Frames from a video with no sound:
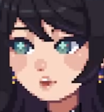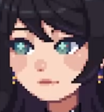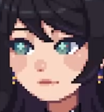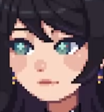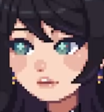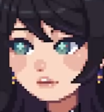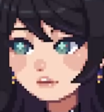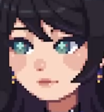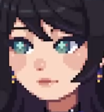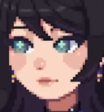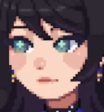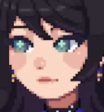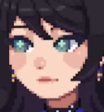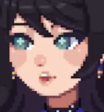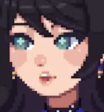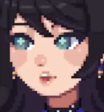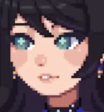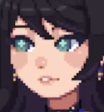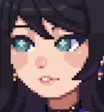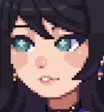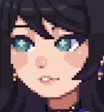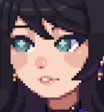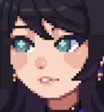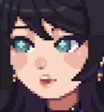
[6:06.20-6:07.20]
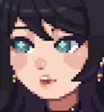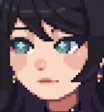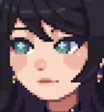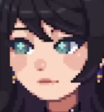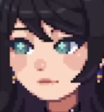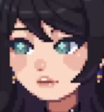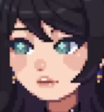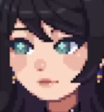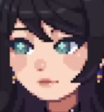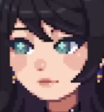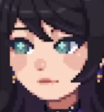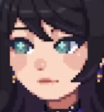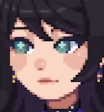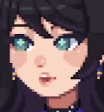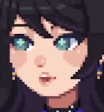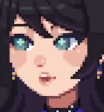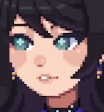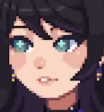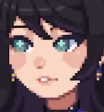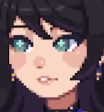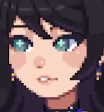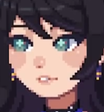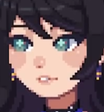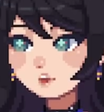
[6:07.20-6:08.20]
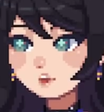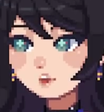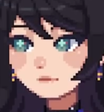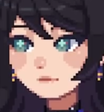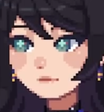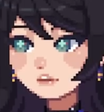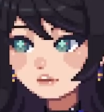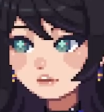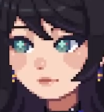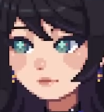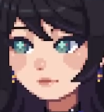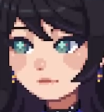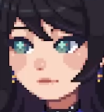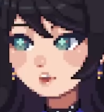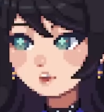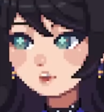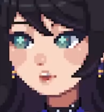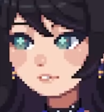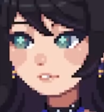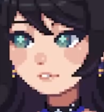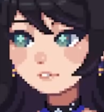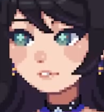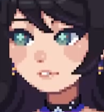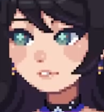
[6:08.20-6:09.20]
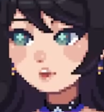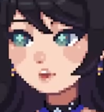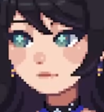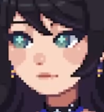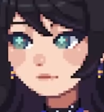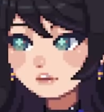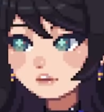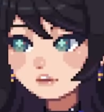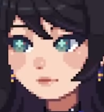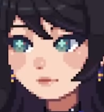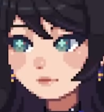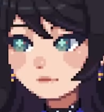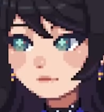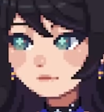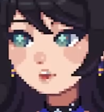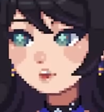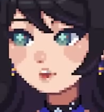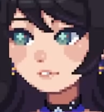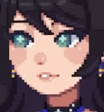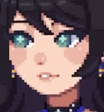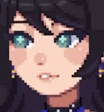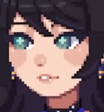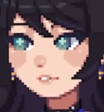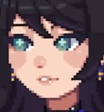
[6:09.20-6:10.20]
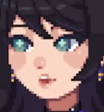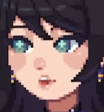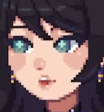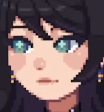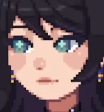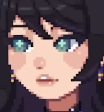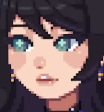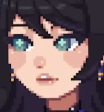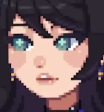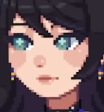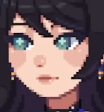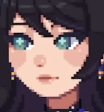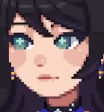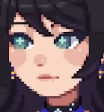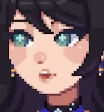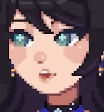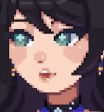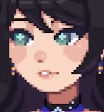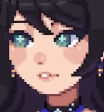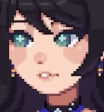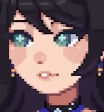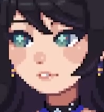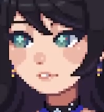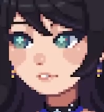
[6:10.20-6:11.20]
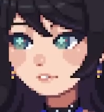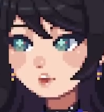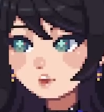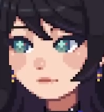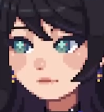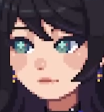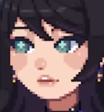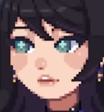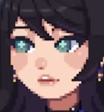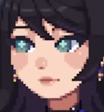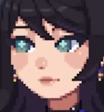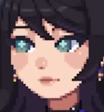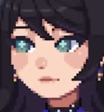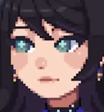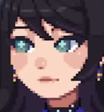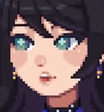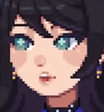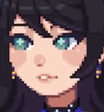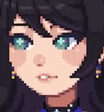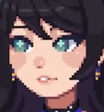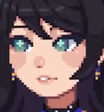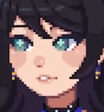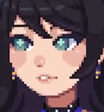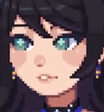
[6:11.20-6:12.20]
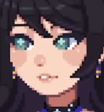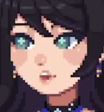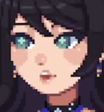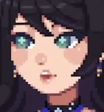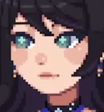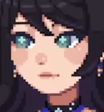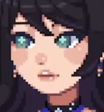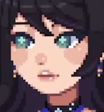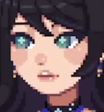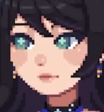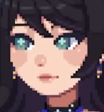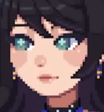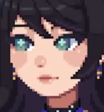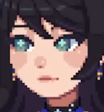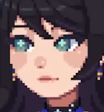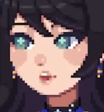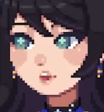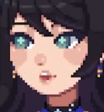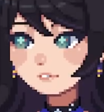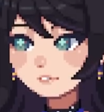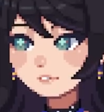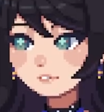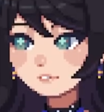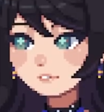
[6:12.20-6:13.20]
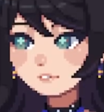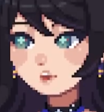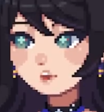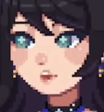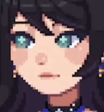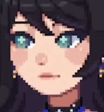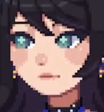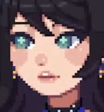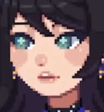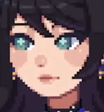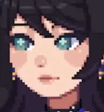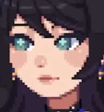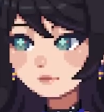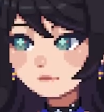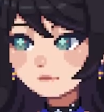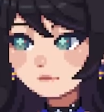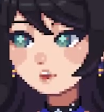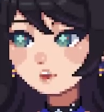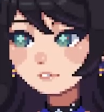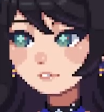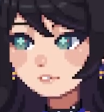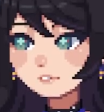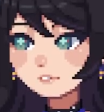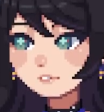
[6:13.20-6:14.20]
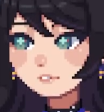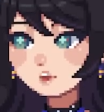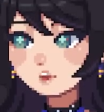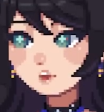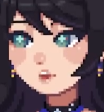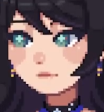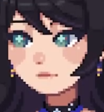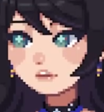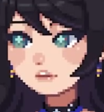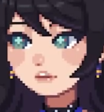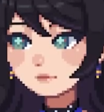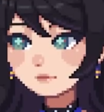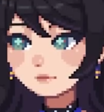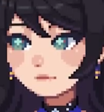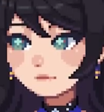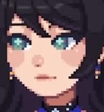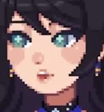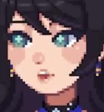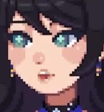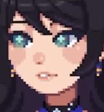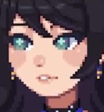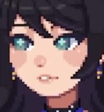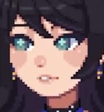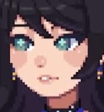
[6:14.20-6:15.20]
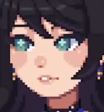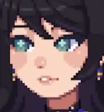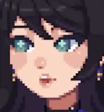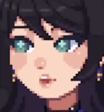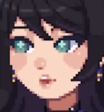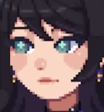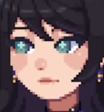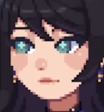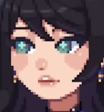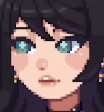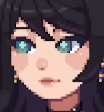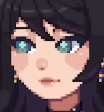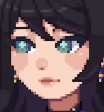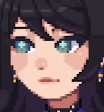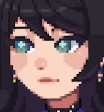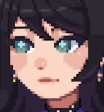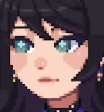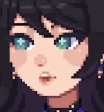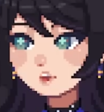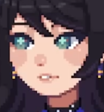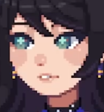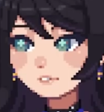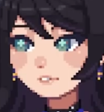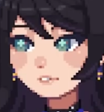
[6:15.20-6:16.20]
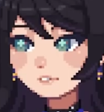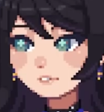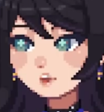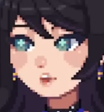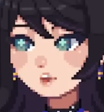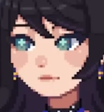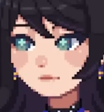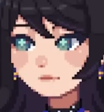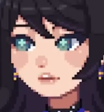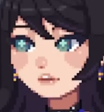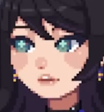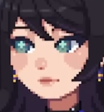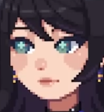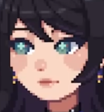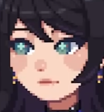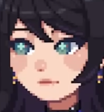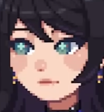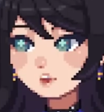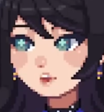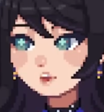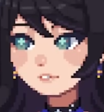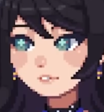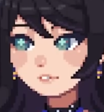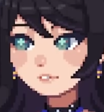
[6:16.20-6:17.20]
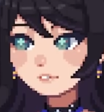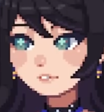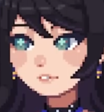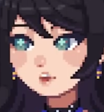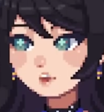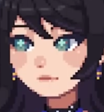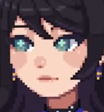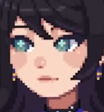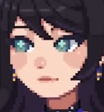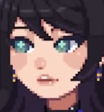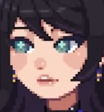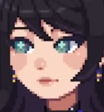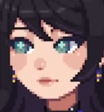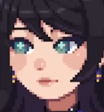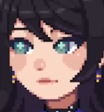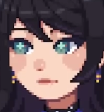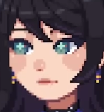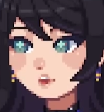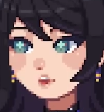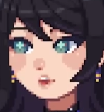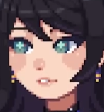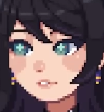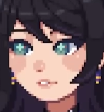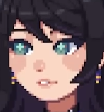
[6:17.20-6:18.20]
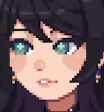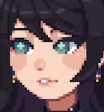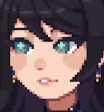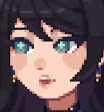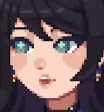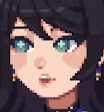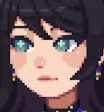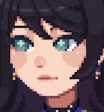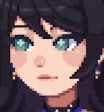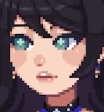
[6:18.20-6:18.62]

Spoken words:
crit damage, and 3400 attack, which is pretty decent. Here is the light cone. We have max traces. Our relics are the Pioneer set and also the new planar set. And